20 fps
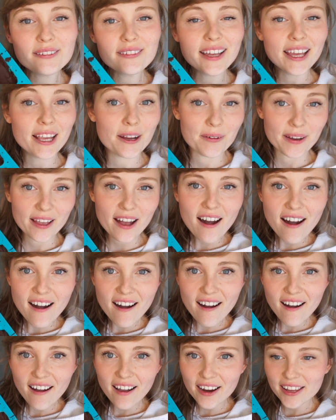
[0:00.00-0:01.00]
Here we
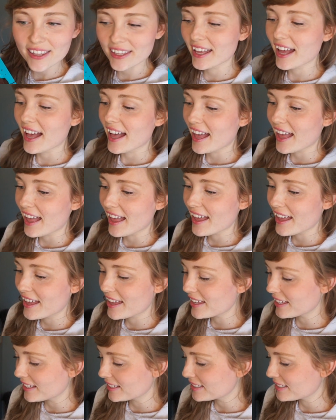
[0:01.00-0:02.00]
are, you
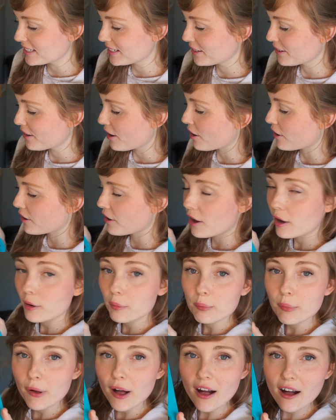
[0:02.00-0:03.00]
guys. Here are
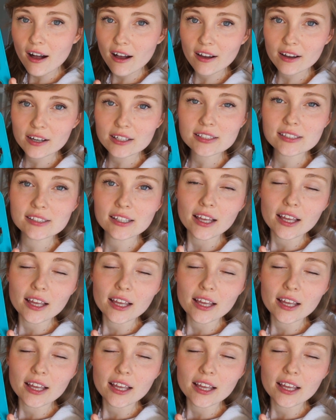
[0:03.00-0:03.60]
our bars.